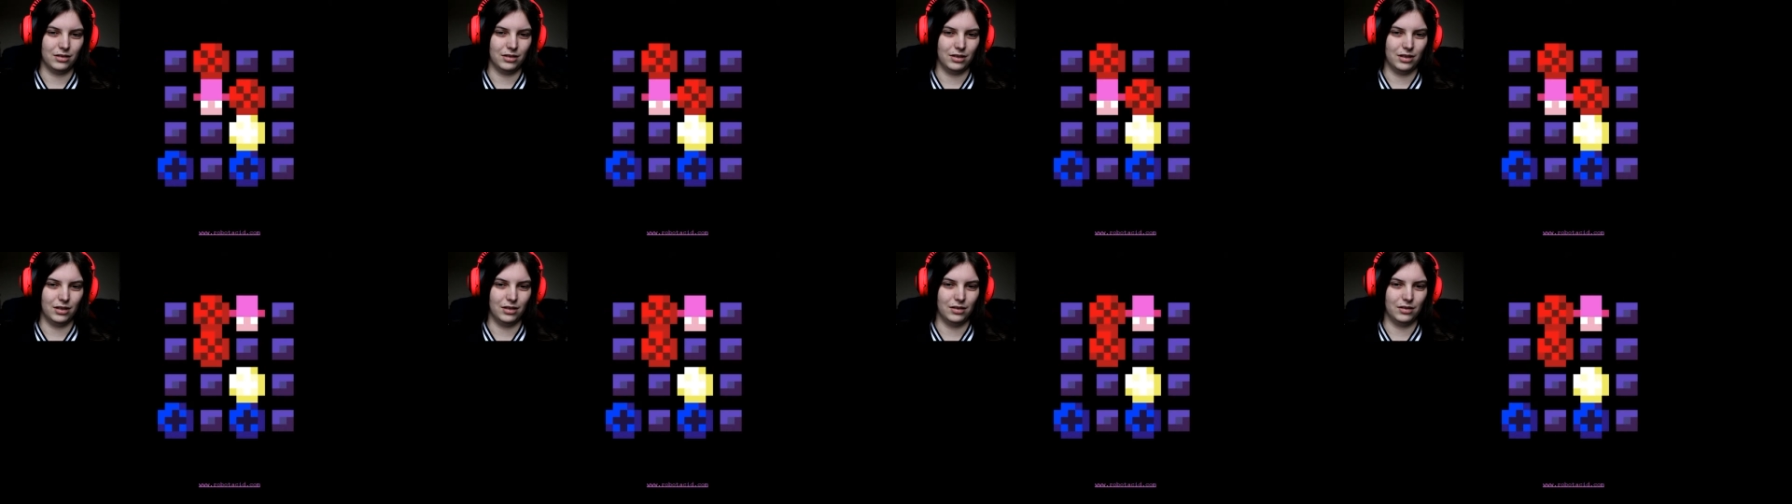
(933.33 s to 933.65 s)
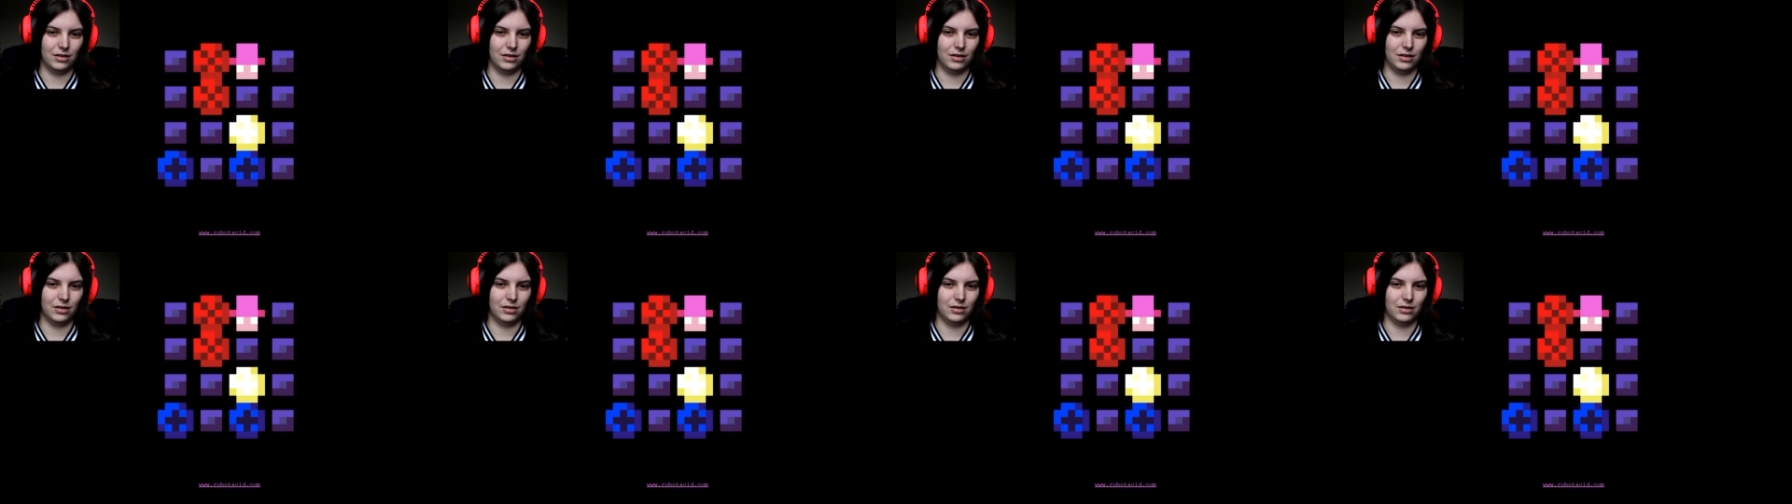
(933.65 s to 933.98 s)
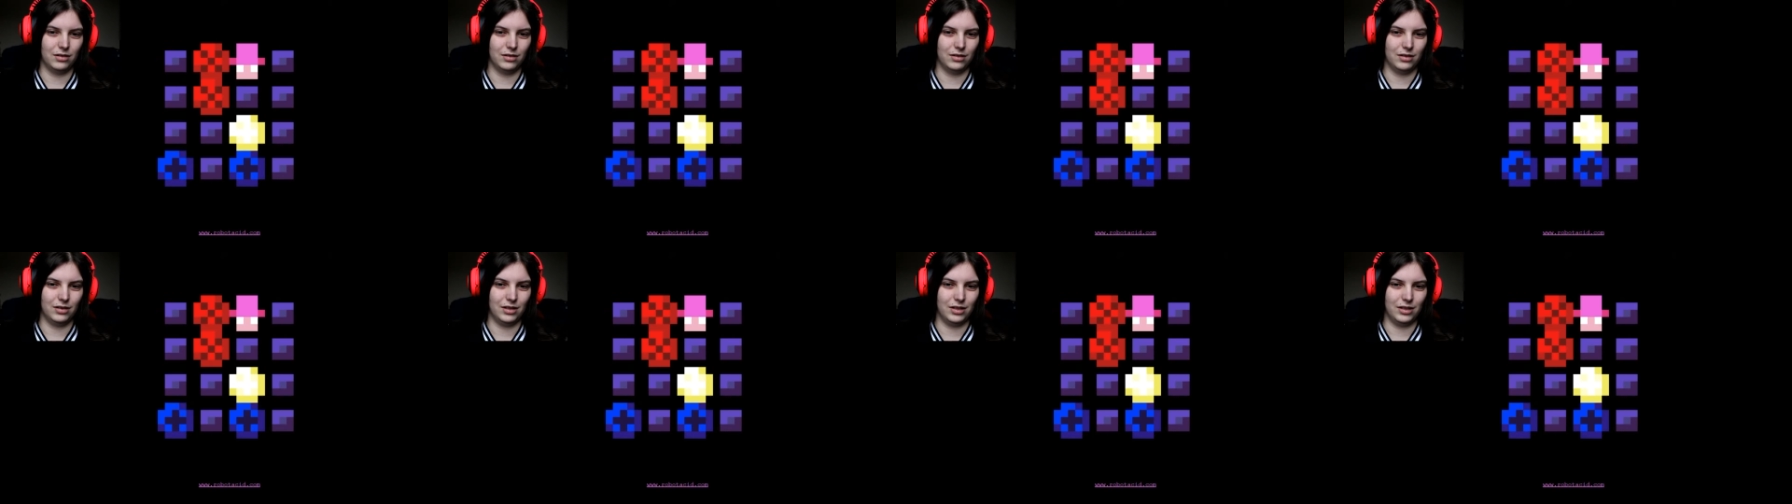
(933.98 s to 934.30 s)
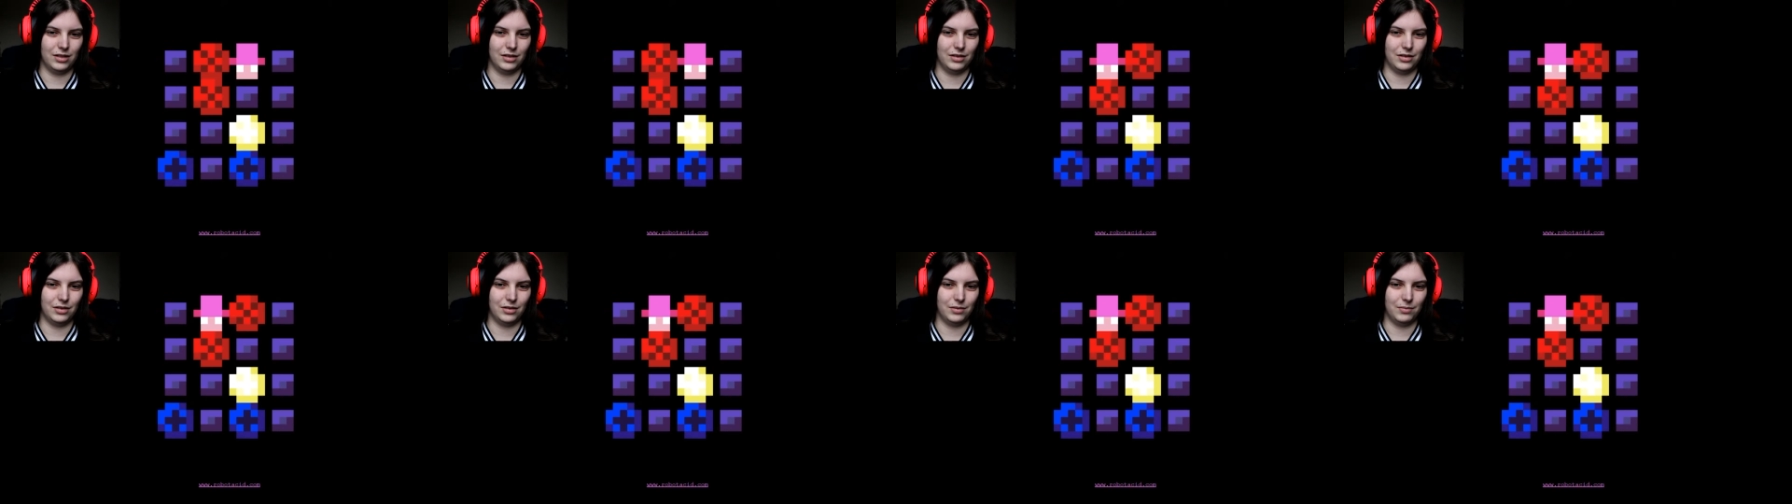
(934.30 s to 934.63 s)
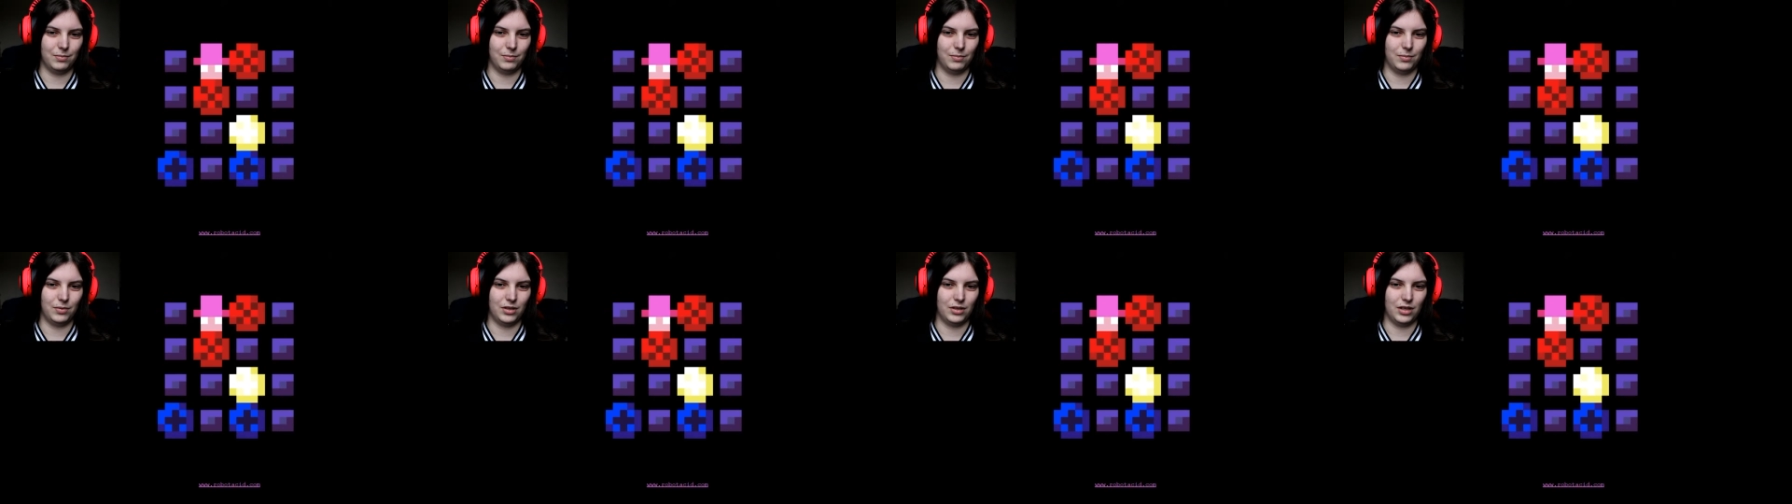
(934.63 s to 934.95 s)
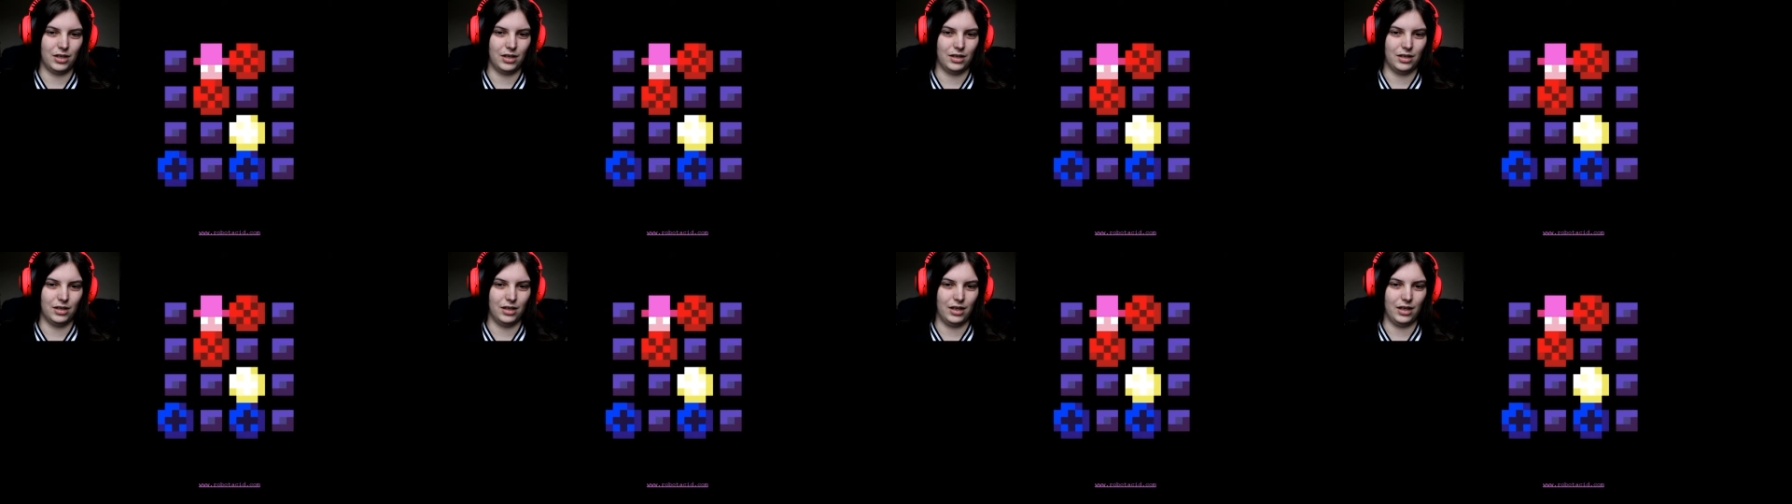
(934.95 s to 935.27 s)
Oh no, let's just put
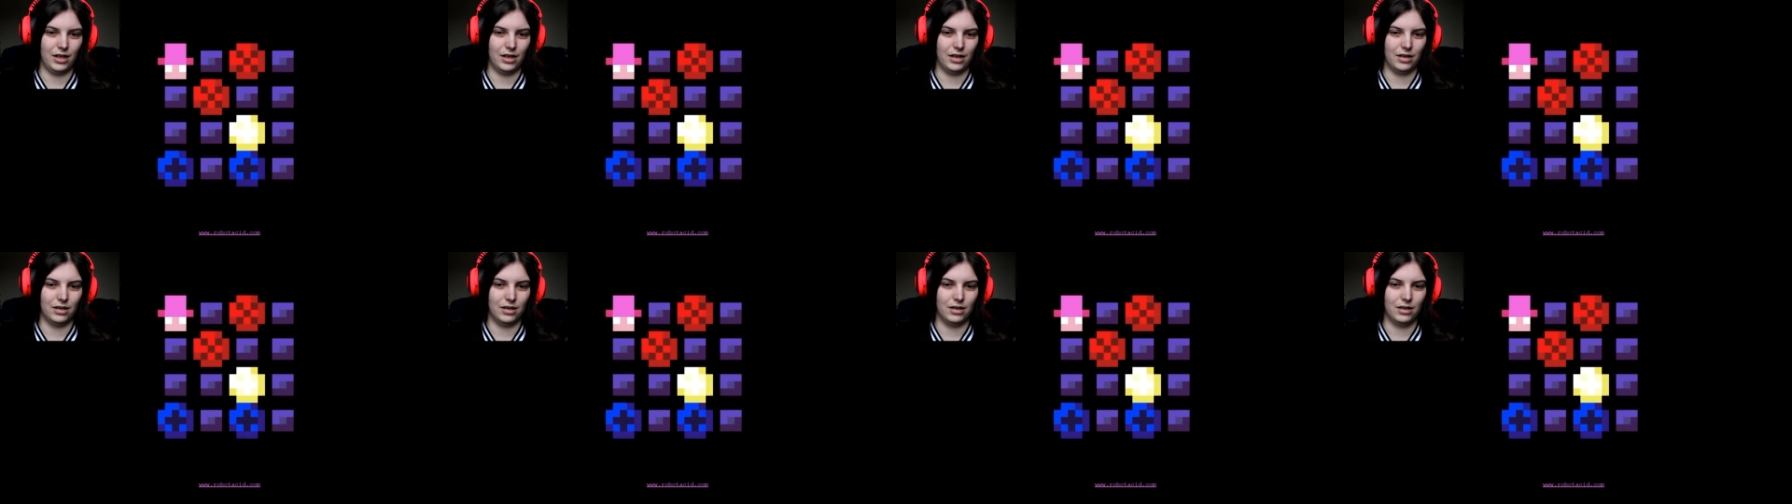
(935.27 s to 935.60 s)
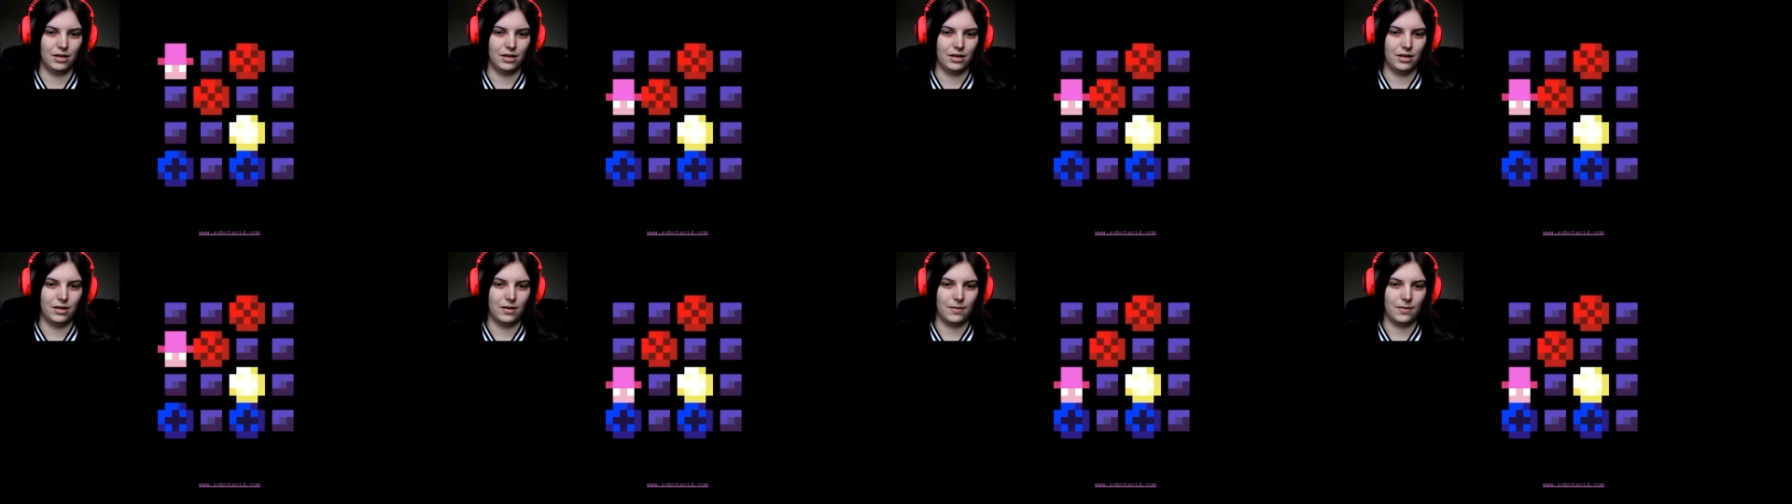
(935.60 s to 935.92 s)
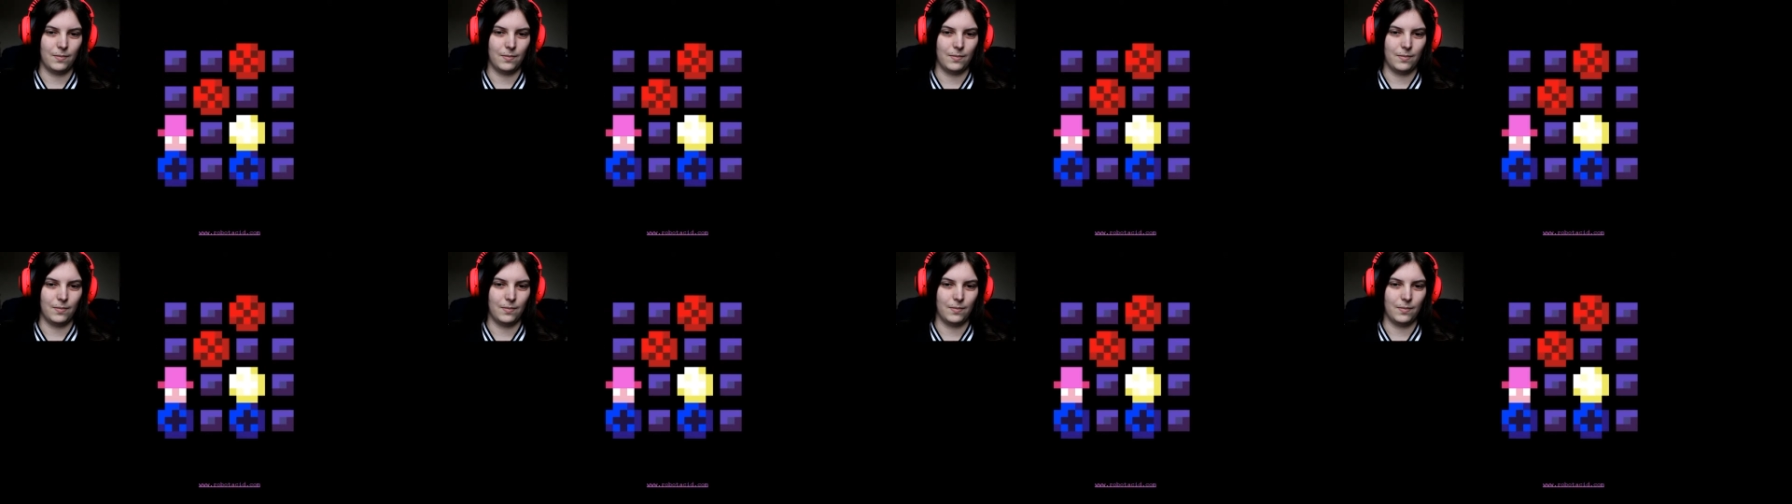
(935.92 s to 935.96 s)
that there.